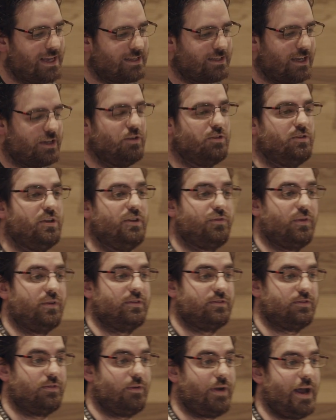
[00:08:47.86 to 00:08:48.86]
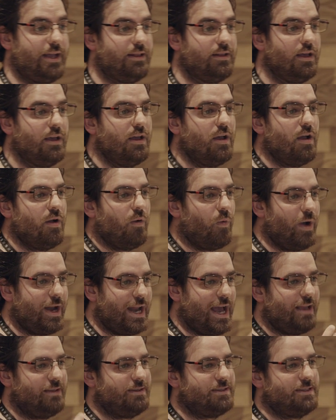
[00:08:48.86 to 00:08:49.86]
makes a huge difference, right?
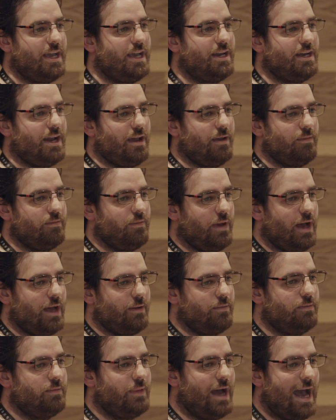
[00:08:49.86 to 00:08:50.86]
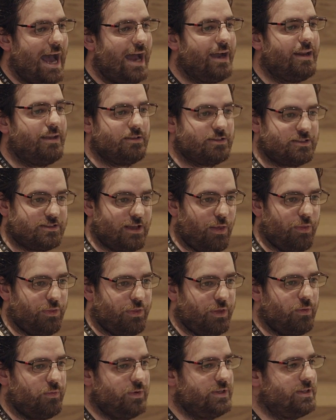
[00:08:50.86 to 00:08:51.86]
When I'm saying I'm, I'm adding
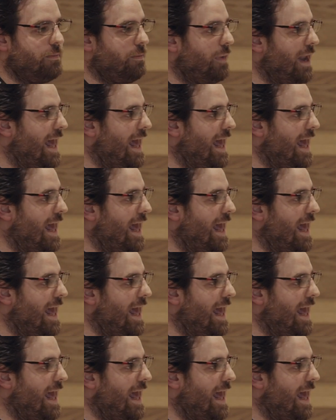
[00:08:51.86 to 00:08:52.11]
something with a